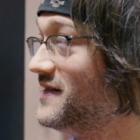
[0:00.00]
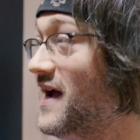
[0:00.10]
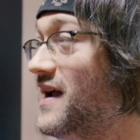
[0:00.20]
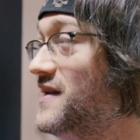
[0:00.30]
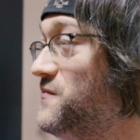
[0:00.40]

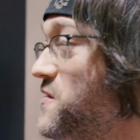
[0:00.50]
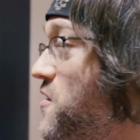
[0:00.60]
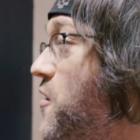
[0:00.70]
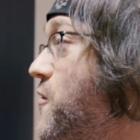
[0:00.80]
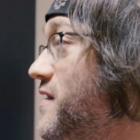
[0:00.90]
tech as we
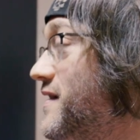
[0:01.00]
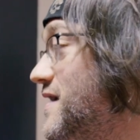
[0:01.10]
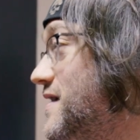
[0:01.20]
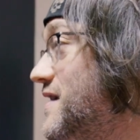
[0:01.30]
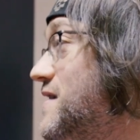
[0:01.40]
know it
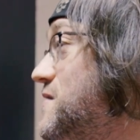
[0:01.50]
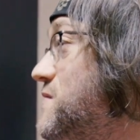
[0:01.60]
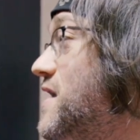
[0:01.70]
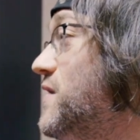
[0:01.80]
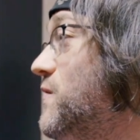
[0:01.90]
in King
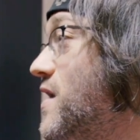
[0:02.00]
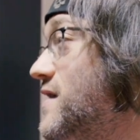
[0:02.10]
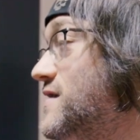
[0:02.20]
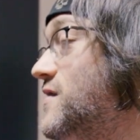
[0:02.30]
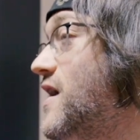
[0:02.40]
of Death,
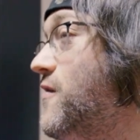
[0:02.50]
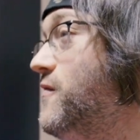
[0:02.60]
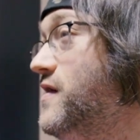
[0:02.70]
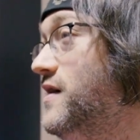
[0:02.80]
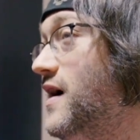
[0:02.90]
right? So
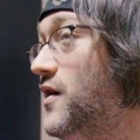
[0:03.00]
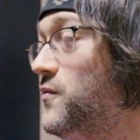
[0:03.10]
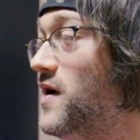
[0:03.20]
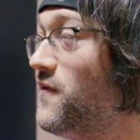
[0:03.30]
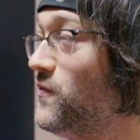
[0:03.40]
how how
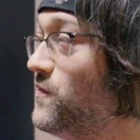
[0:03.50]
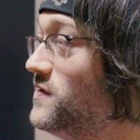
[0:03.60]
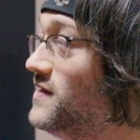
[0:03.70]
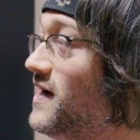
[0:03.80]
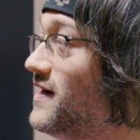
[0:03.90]
could we have the
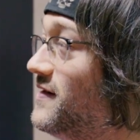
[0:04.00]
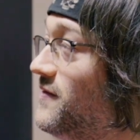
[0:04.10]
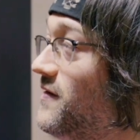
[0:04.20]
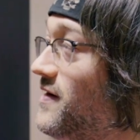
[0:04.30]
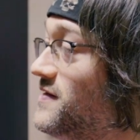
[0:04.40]
word tech?
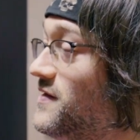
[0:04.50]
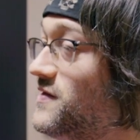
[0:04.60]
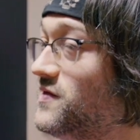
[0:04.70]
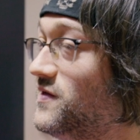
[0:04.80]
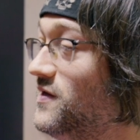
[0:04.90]
Right? Okay. So
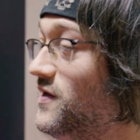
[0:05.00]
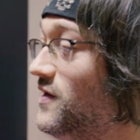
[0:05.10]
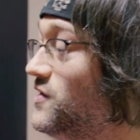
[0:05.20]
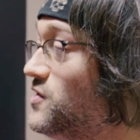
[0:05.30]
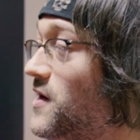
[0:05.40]
let's
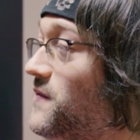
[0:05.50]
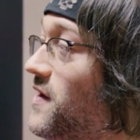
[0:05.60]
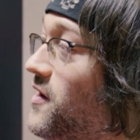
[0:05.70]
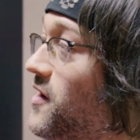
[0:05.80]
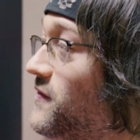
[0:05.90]
let's chop
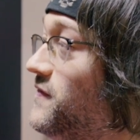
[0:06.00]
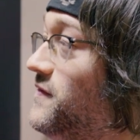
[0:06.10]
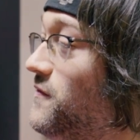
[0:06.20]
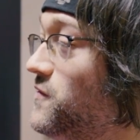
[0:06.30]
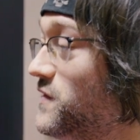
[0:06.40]
that off.
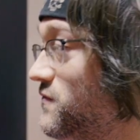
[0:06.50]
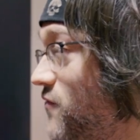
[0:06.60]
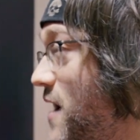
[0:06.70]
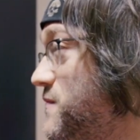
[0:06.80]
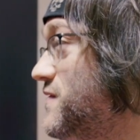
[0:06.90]
We're just
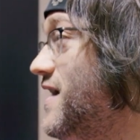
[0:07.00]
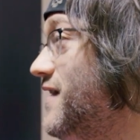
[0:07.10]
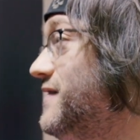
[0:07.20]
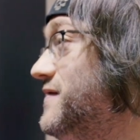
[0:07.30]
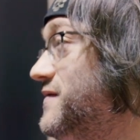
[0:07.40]
raptor.
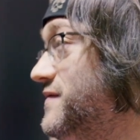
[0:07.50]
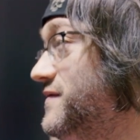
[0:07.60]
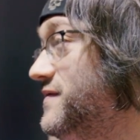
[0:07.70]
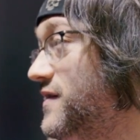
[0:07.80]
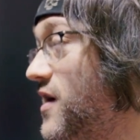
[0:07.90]
All
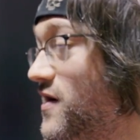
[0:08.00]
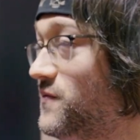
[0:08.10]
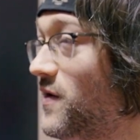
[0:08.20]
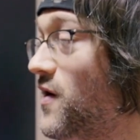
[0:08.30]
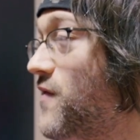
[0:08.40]
right. All right.
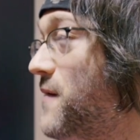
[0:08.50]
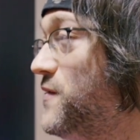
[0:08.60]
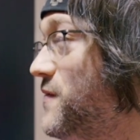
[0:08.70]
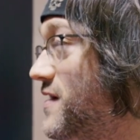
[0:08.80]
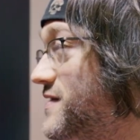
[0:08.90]
So we got a
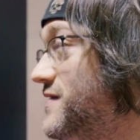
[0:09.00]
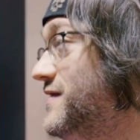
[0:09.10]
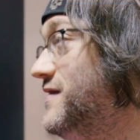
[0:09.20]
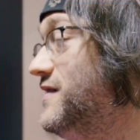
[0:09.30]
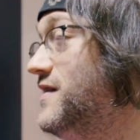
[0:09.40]
raptor monster.